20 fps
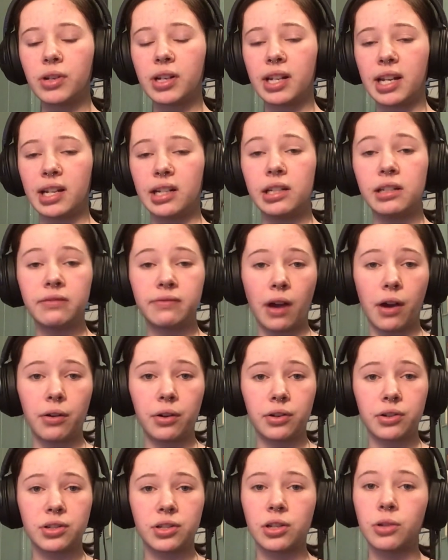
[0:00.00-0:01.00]
Canadian
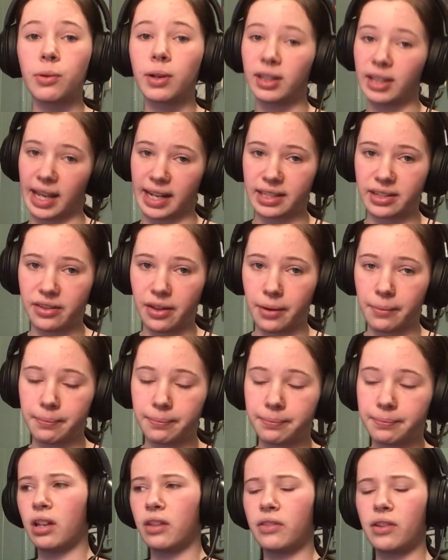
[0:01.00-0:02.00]
voters who elect them.
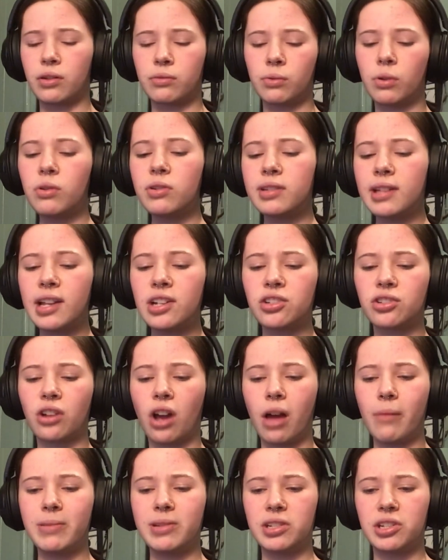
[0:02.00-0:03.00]
Their
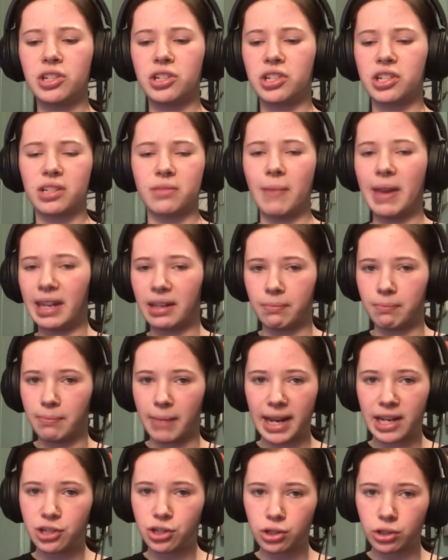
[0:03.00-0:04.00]
role/job is to just make
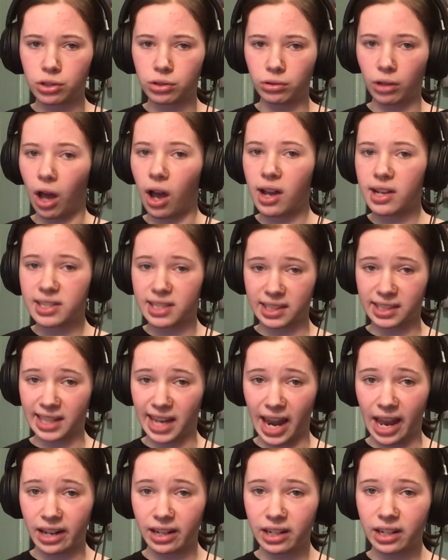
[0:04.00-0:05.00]
major laws in
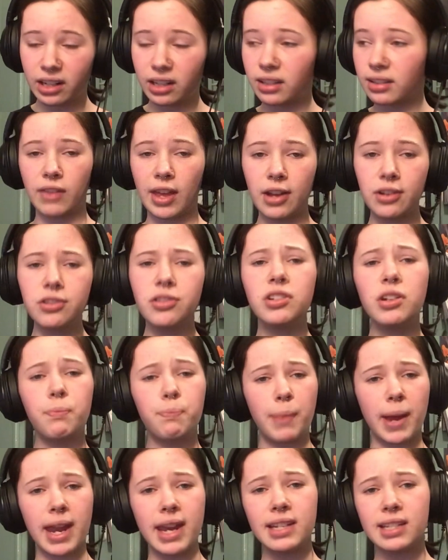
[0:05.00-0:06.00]
Canada. They also
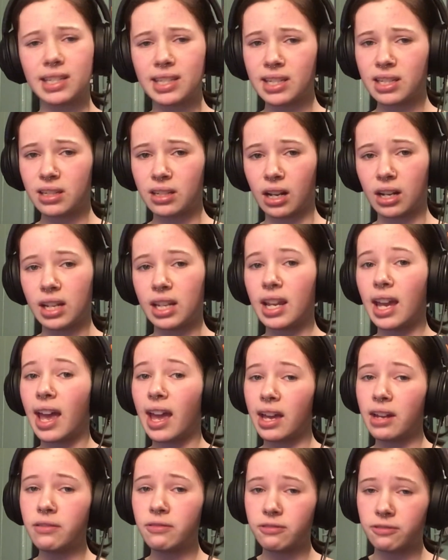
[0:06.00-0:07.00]
debate, study,
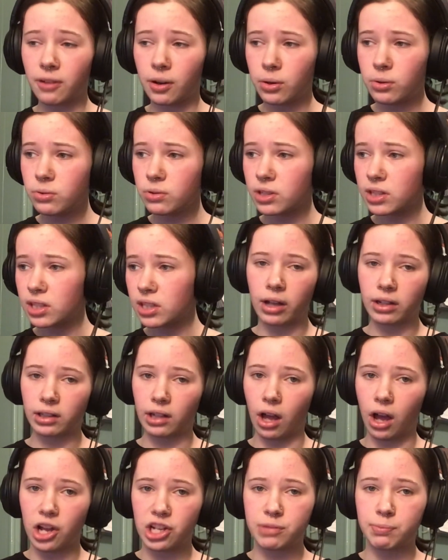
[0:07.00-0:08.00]
and vote on
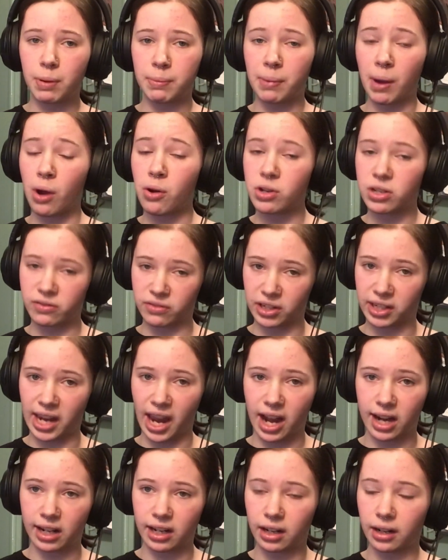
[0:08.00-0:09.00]
laws proposed for
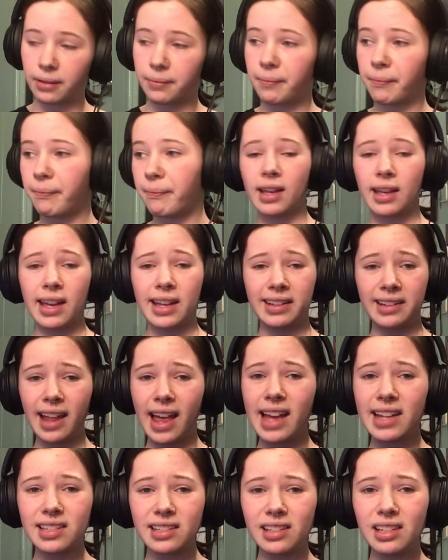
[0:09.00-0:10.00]
Canada. And
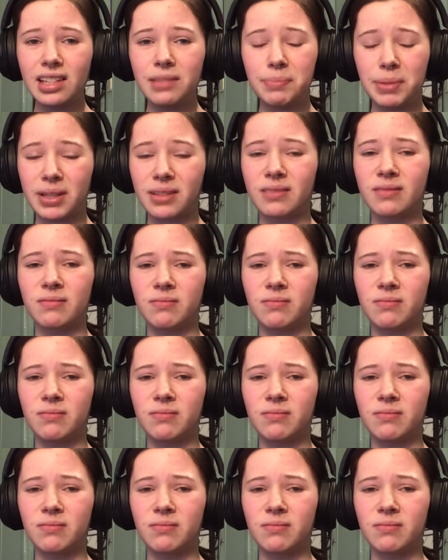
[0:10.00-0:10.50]
lastly, but